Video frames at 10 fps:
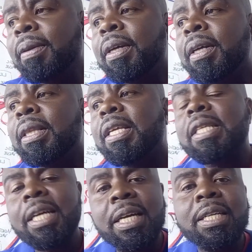The
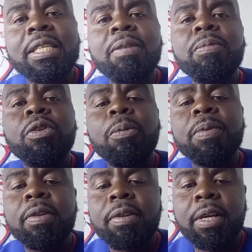second symptom
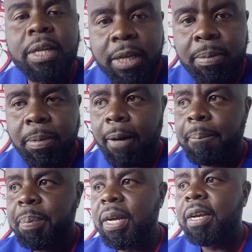is edema,
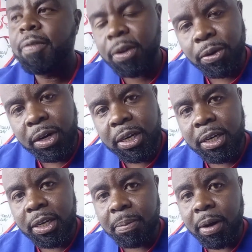peripheral
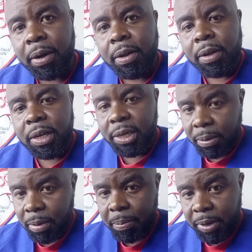edema.
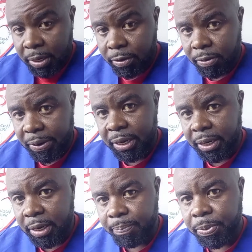Edema means swelling.
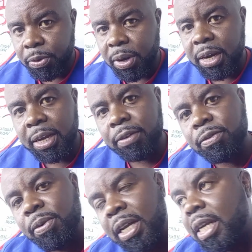Your leg
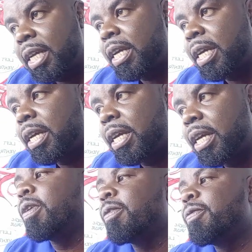swelling,
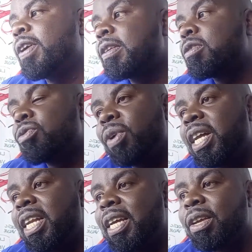your face
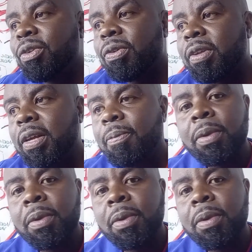swelling, you see.